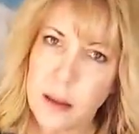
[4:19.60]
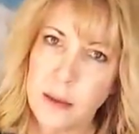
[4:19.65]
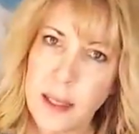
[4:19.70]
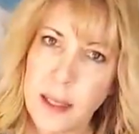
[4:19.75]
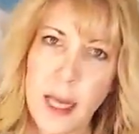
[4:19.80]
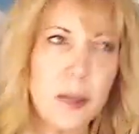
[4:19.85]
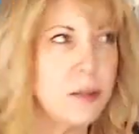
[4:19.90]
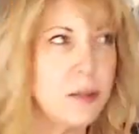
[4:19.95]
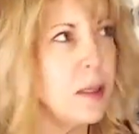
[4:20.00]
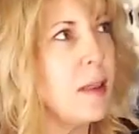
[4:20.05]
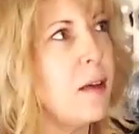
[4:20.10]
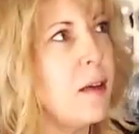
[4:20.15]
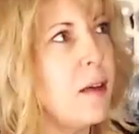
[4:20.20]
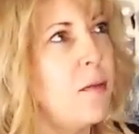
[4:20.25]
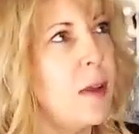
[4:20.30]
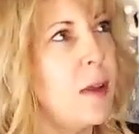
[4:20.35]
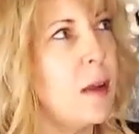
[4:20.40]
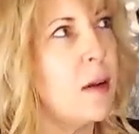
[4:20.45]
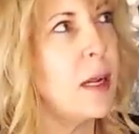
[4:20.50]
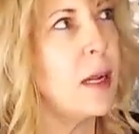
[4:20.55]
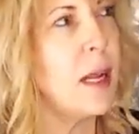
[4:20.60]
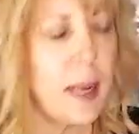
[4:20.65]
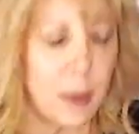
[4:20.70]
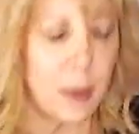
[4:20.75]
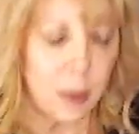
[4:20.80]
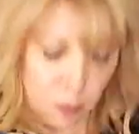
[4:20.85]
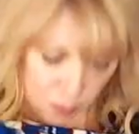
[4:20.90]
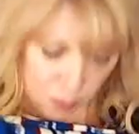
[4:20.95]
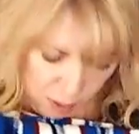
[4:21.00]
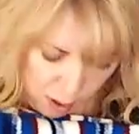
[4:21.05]
is that how you said that
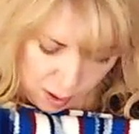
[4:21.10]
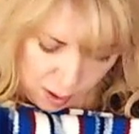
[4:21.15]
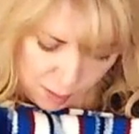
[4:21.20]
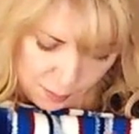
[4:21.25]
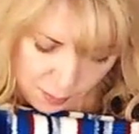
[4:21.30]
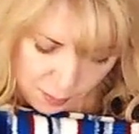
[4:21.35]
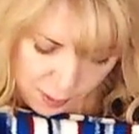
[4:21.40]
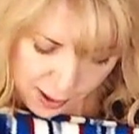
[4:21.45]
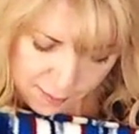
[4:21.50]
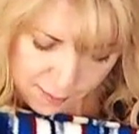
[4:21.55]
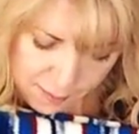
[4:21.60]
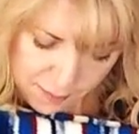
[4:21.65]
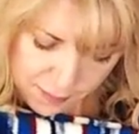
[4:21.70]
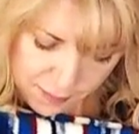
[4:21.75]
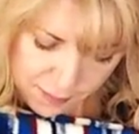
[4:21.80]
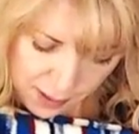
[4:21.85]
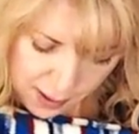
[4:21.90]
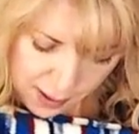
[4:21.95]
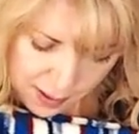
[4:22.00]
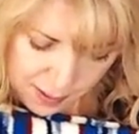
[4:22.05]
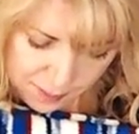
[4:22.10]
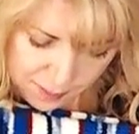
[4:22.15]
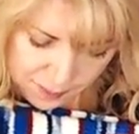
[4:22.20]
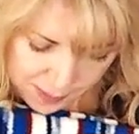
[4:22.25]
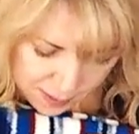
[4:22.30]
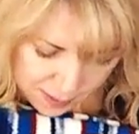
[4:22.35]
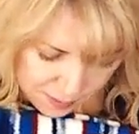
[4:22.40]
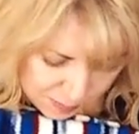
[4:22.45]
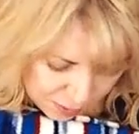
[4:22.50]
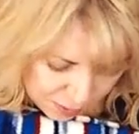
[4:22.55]
variegated or ombre um,
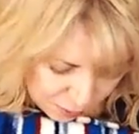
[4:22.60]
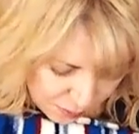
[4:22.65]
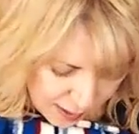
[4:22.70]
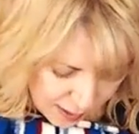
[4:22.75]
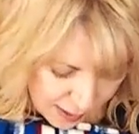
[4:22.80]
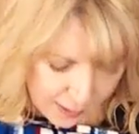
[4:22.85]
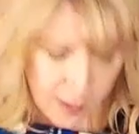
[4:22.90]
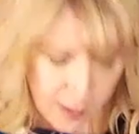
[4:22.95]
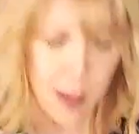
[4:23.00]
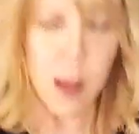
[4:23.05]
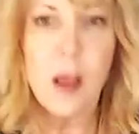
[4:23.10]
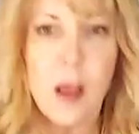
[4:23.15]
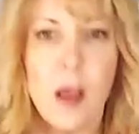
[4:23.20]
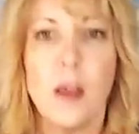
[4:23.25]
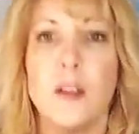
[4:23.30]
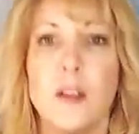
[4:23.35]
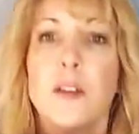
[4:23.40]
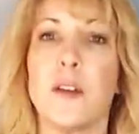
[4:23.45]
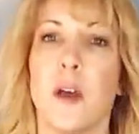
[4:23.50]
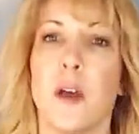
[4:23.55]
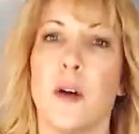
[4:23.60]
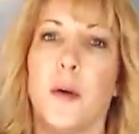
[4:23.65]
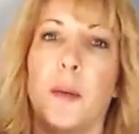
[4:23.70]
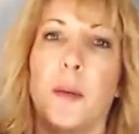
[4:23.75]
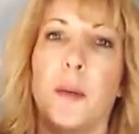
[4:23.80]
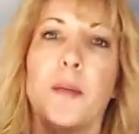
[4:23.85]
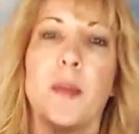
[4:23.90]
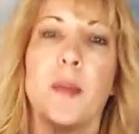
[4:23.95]
in between so